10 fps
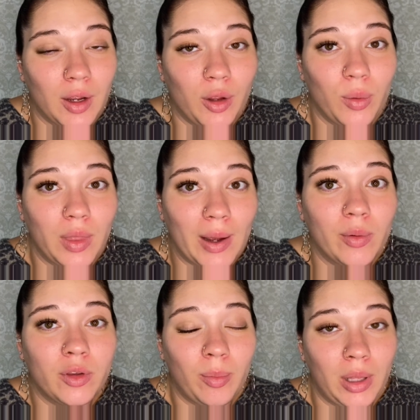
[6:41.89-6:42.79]
you that
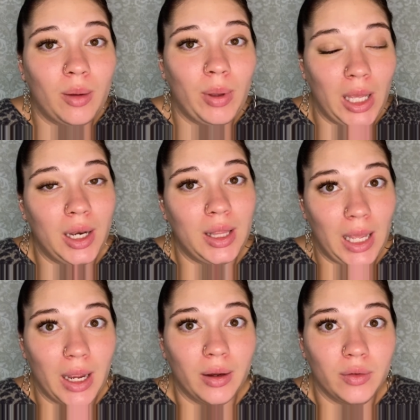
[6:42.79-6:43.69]
was a big pain in the
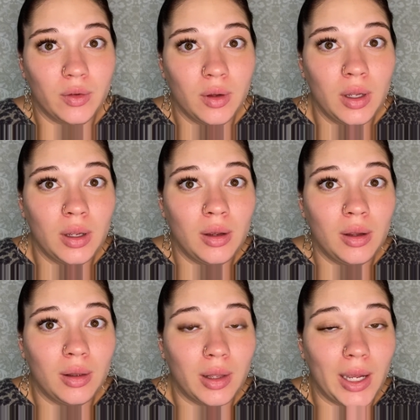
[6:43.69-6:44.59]
ass.
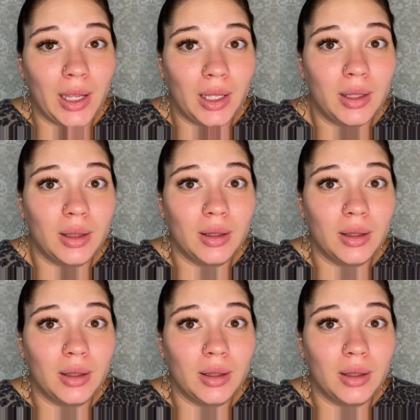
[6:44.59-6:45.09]
Like,